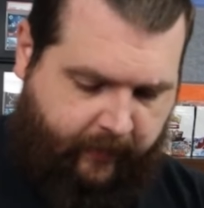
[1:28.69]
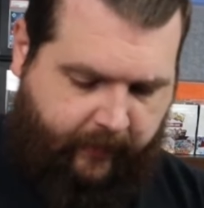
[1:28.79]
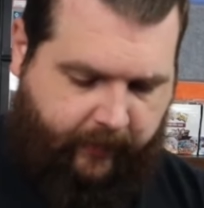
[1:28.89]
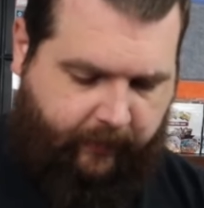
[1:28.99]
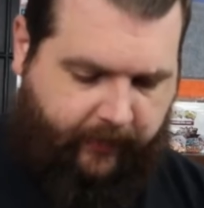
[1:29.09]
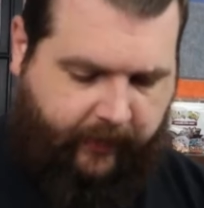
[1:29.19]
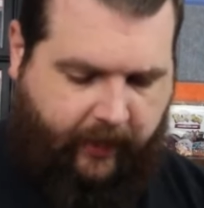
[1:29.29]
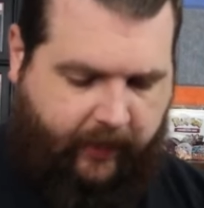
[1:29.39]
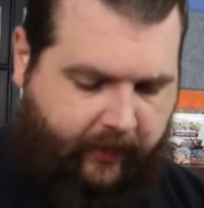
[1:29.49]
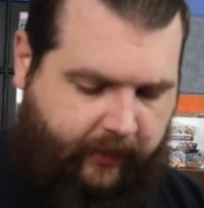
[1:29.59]
So we'll
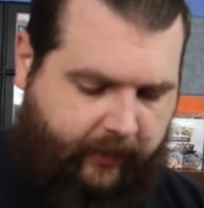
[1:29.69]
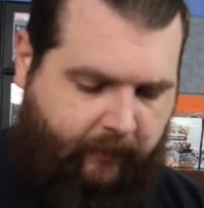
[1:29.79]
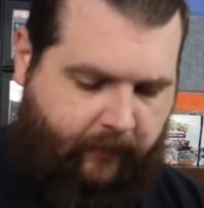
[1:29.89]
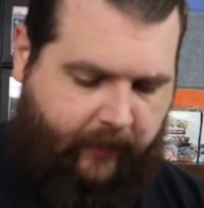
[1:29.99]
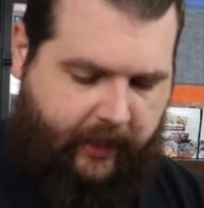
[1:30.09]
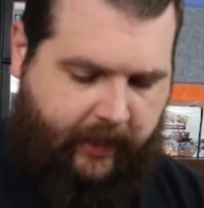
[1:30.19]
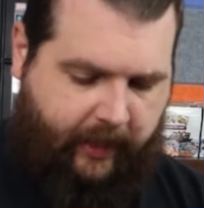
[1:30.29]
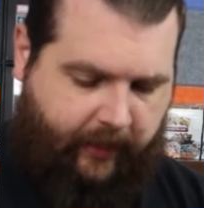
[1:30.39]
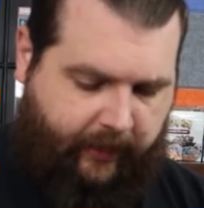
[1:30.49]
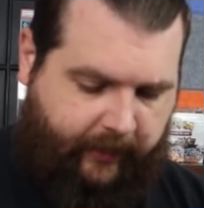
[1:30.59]
see what we get out
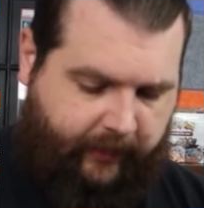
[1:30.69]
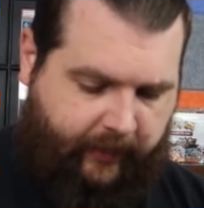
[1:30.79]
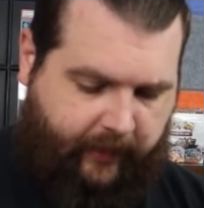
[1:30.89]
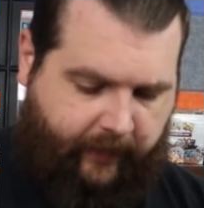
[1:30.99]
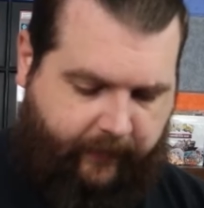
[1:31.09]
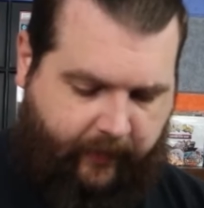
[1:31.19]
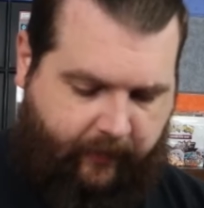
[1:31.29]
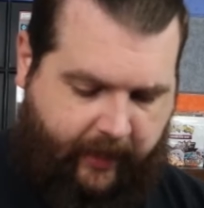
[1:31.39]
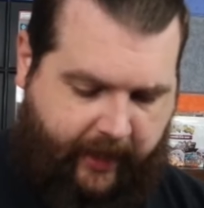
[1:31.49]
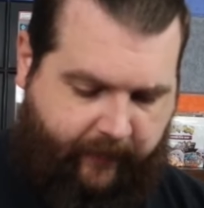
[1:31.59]
of these. I definitely want
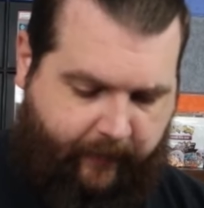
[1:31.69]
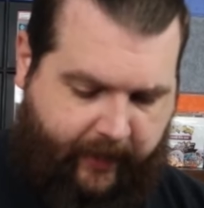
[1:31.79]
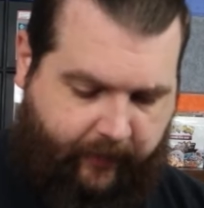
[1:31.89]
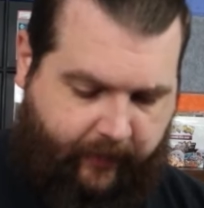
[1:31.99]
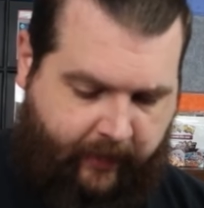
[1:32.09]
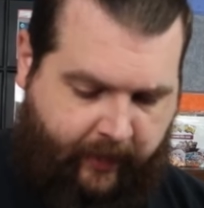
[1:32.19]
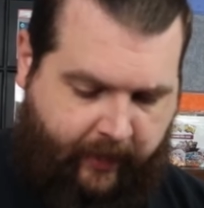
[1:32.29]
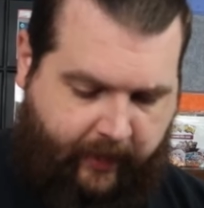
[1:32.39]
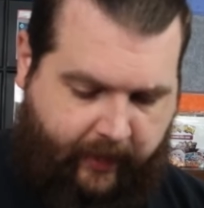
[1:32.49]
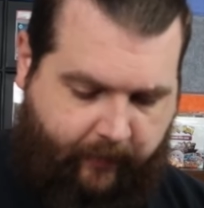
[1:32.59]
to have them out.
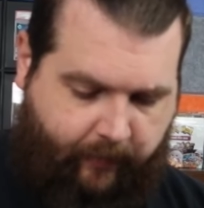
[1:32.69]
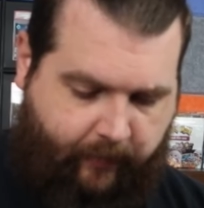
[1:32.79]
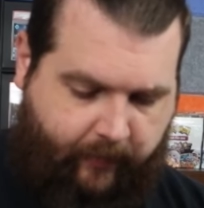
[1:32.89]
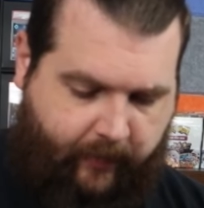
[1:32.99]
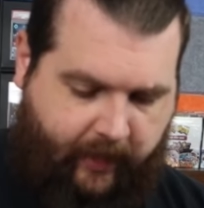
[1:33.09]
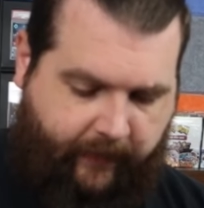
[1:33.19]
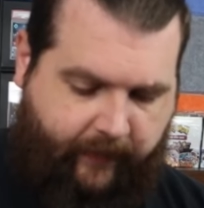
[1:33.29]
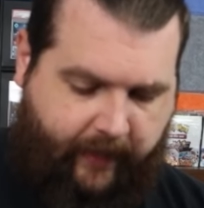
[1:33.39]
I've never